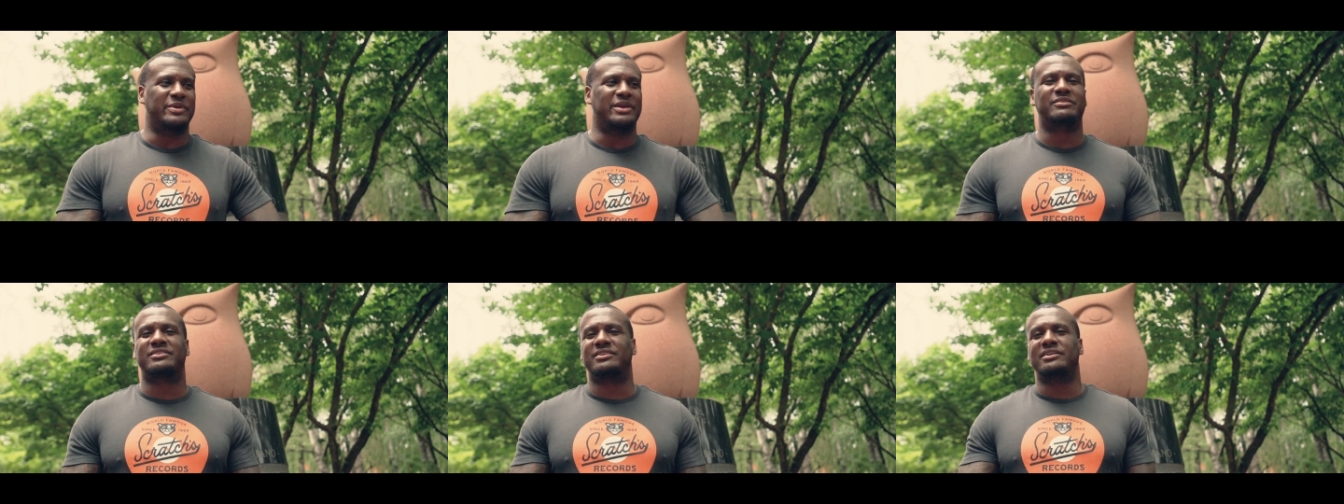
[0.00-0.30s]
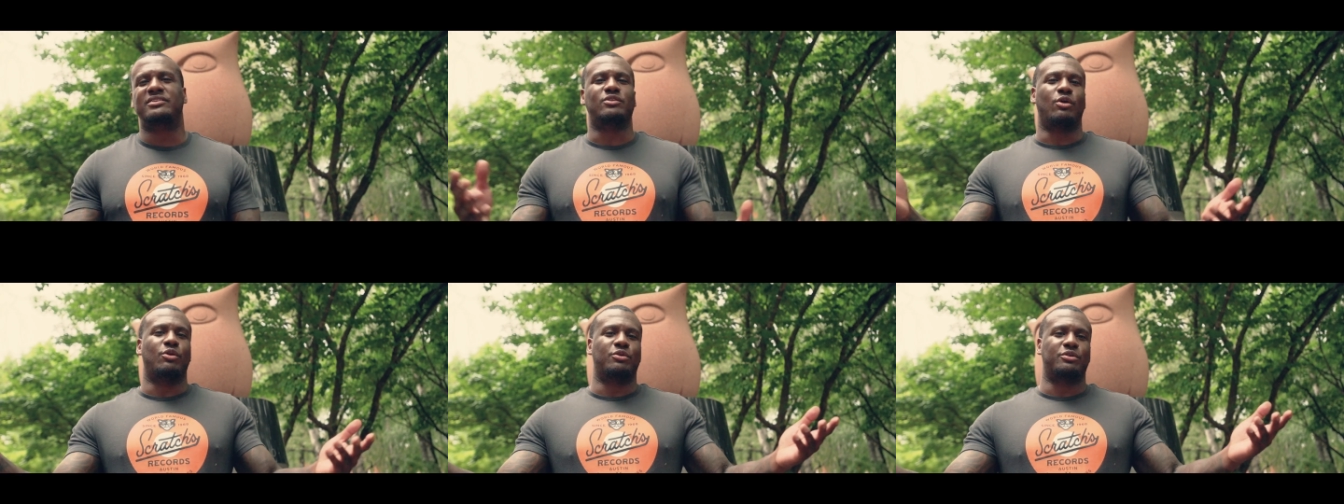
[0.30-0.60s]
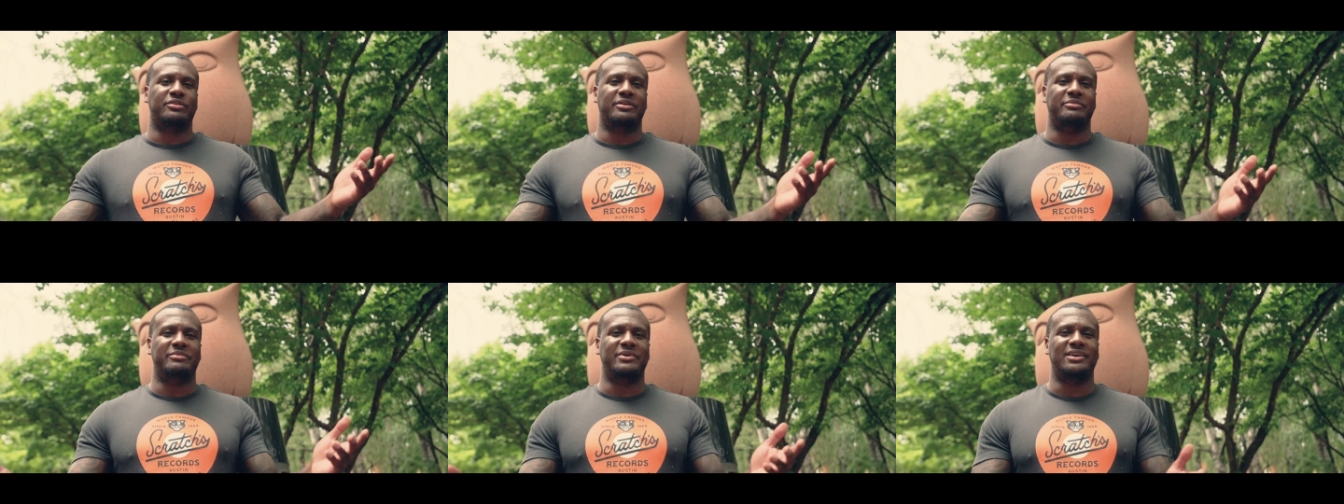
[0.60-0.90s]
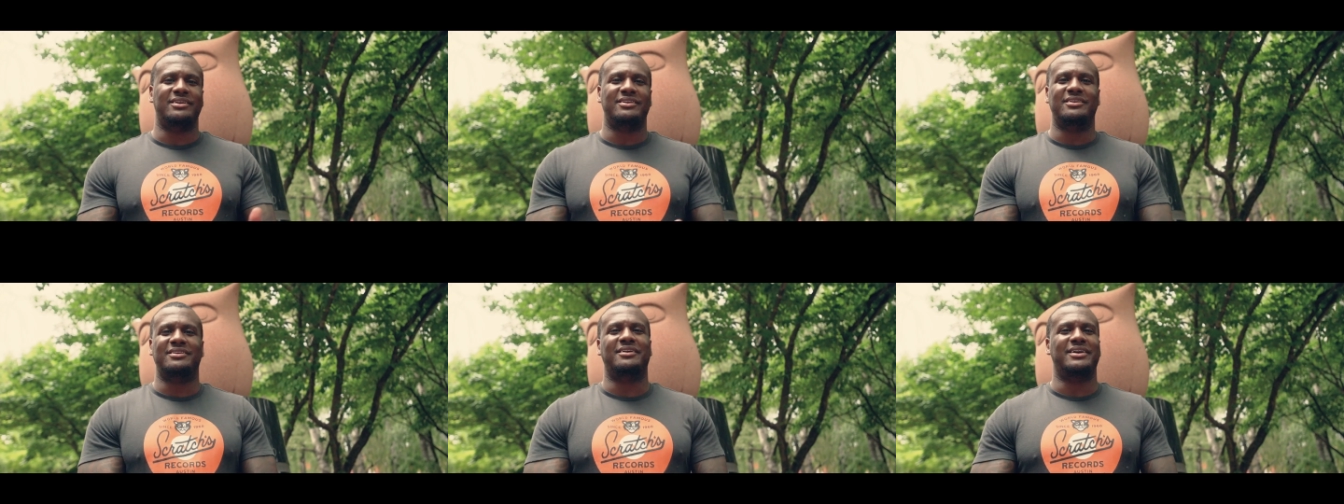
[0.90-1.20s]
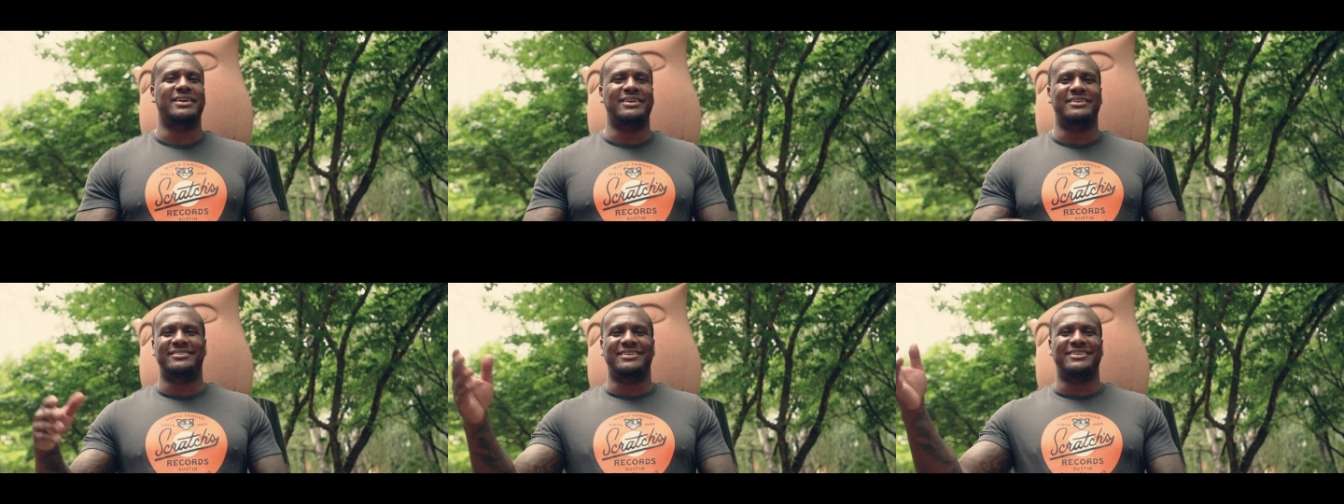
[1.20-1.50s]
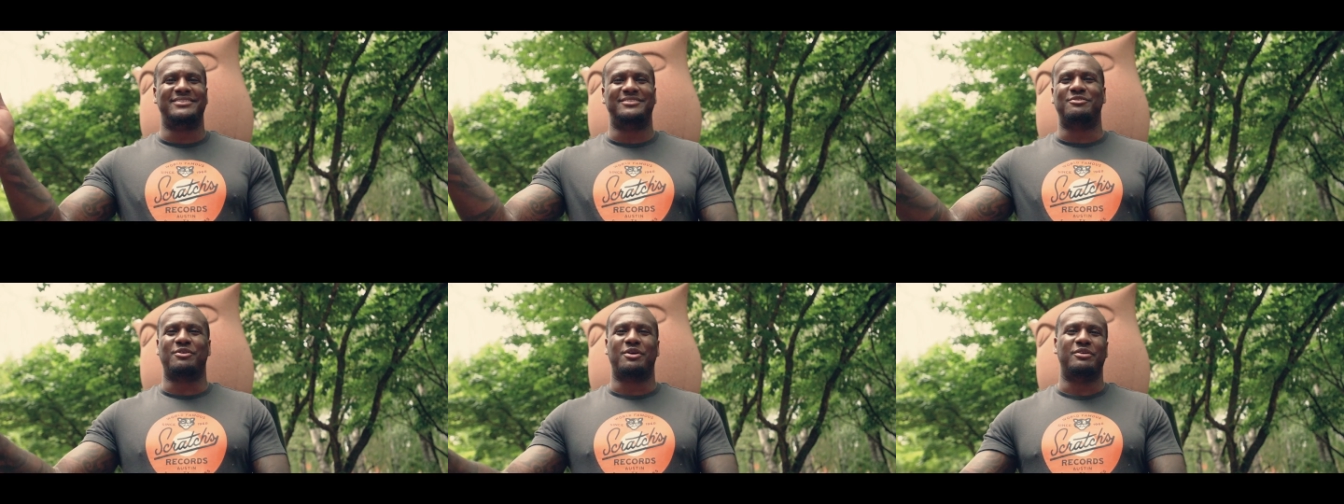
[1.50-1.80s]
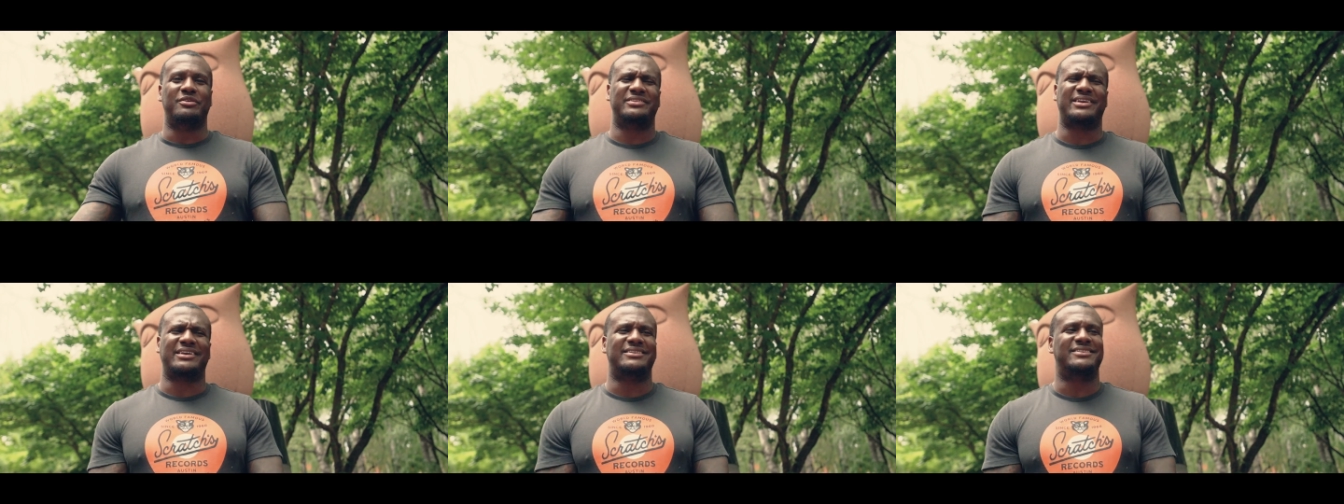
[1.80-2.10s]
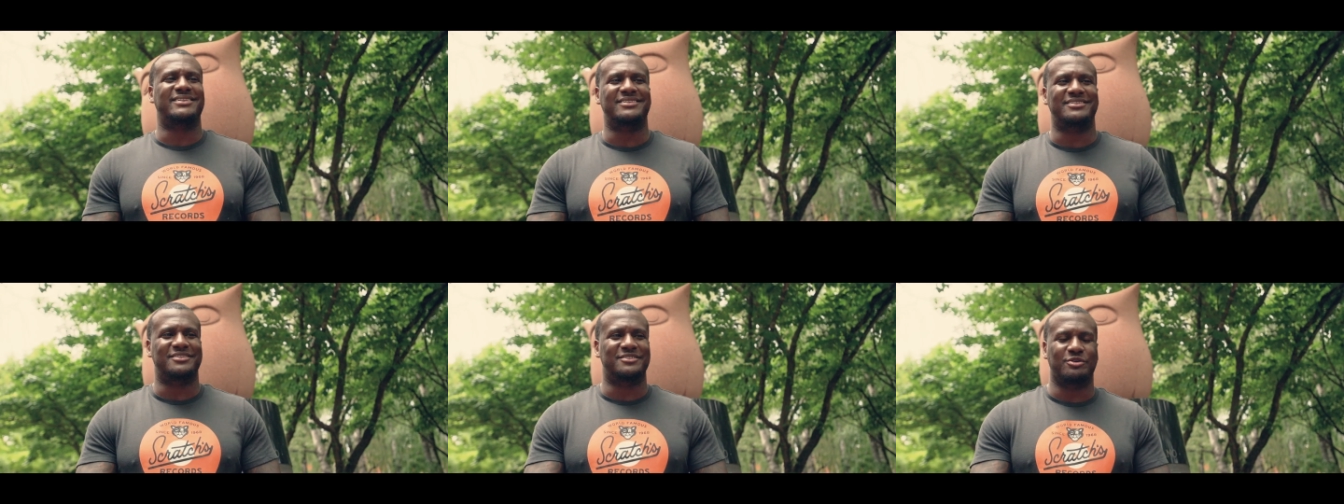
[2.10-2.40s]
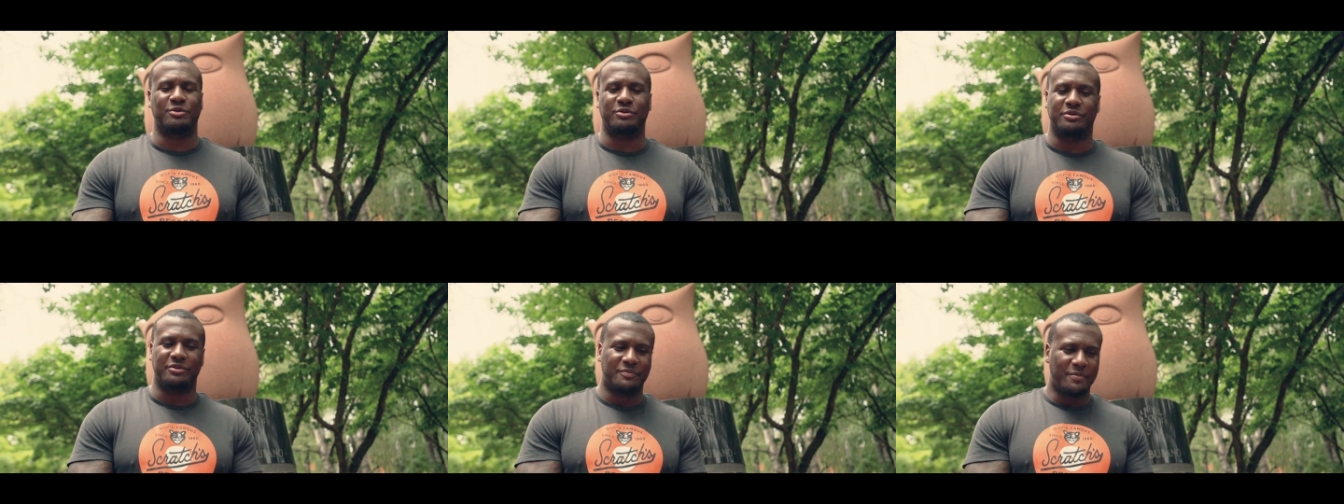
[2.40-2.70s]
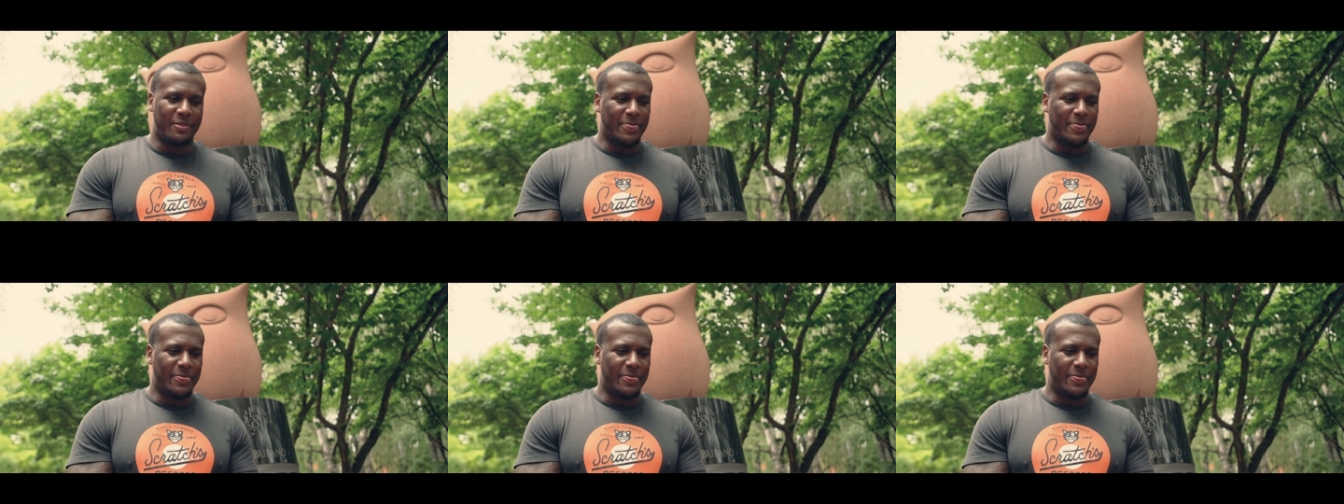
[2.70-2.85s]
He's older than me, you know, he's grown, he's like 10 years older.